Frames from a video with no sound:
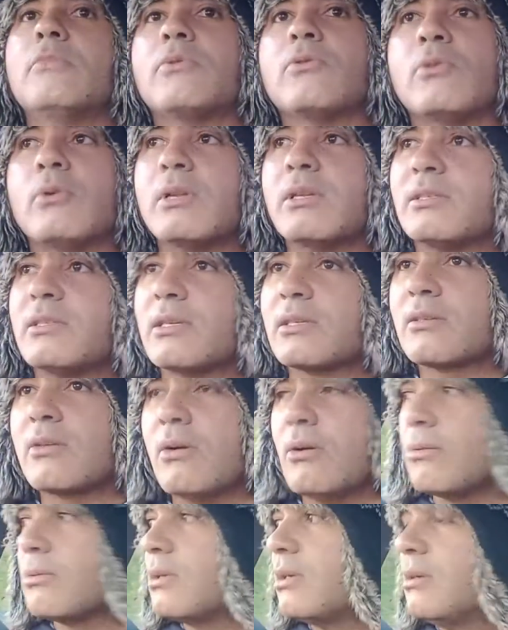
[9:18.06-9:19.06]
what road is this
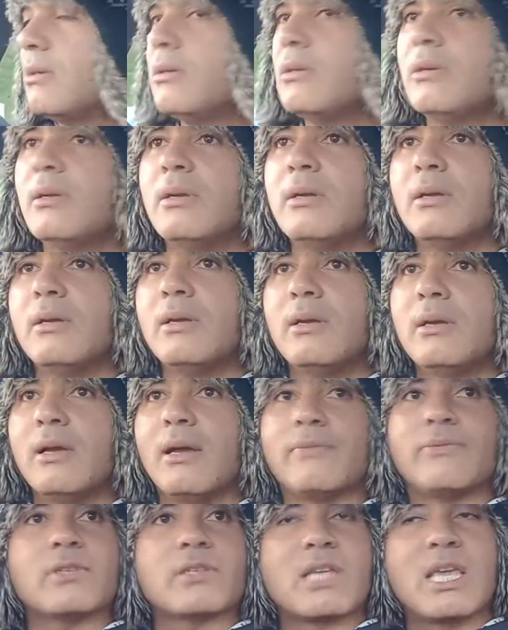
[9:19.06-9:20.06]
called?
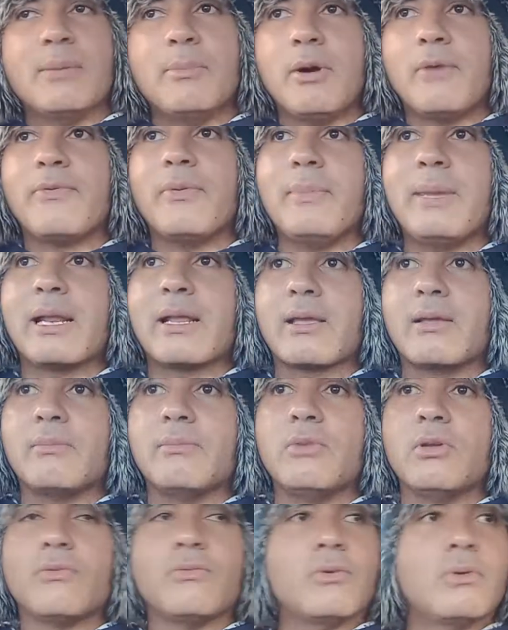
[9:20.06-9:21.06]
I've just came off
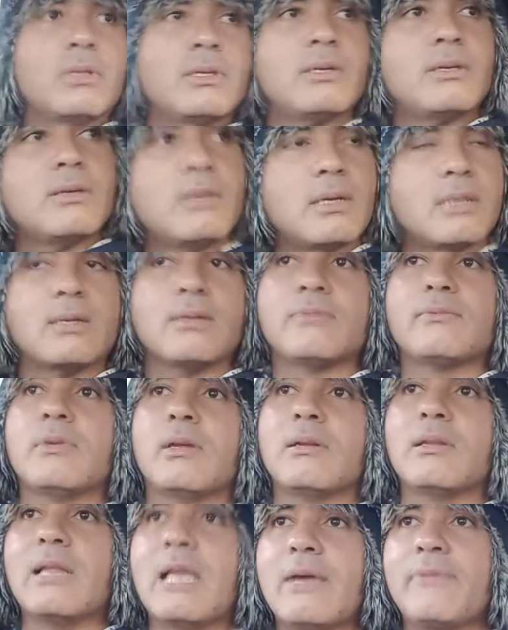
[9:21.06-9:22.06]
American Muir Road,
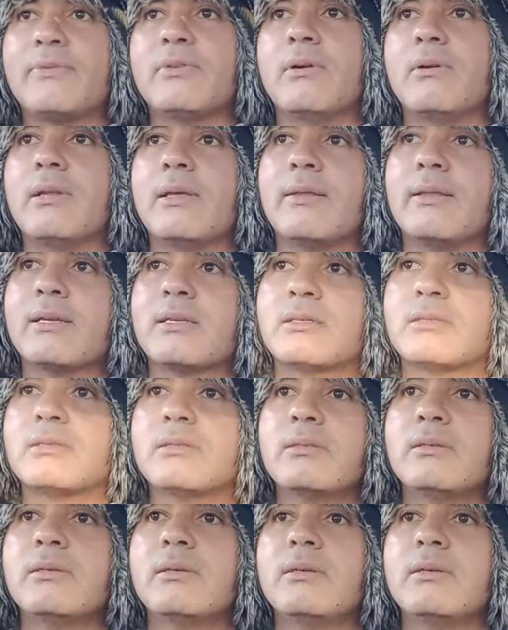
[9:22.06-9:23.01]
turned left onto this.